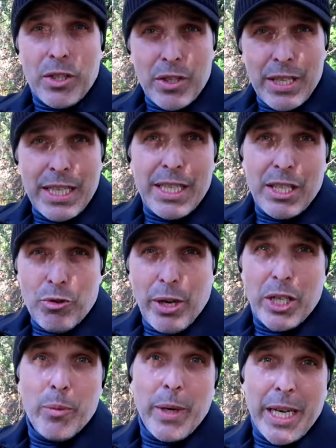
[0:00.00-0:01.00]
So this is the
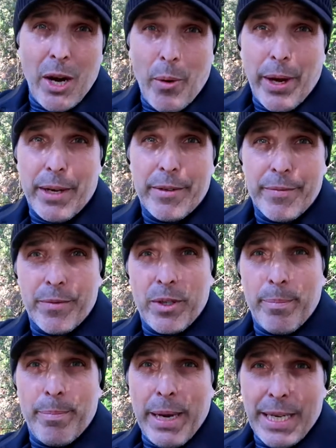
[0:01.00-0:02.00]
direction we're going.
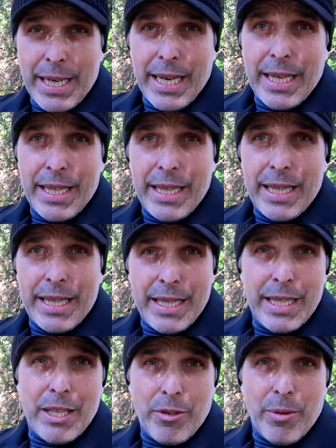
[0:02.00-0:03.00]
So bend it in
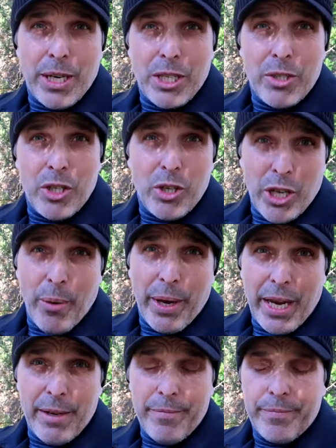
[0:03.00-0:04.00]
the direction you're going
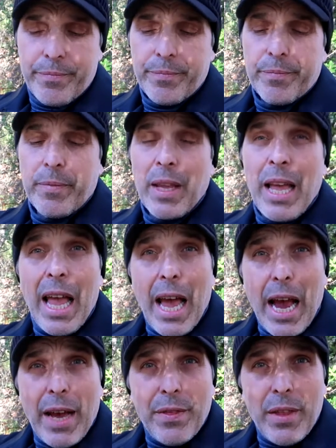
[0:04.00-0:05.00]
in,
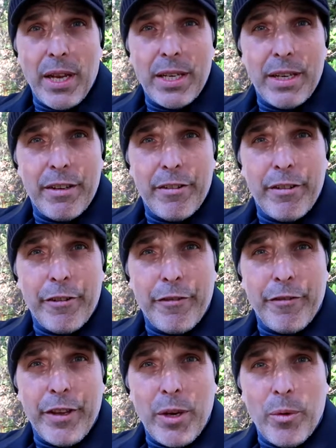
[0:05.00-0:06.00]
and then
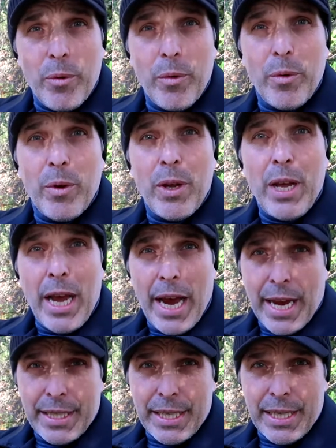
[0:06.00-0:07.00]
feel
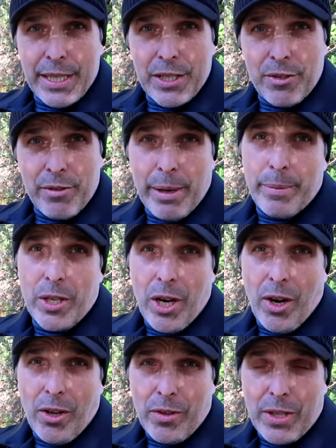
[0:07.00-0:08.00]
as it scrapes
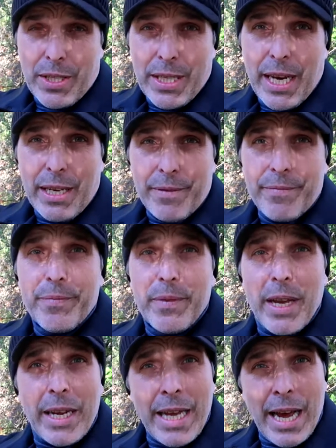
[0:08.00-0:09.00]
along the skin.
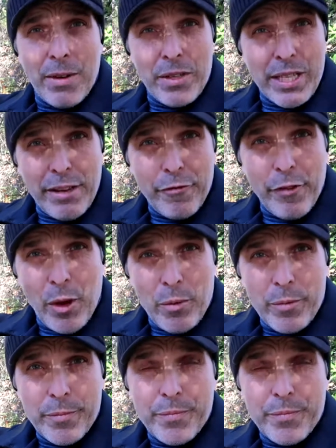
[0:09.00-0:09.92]
And how does that feel?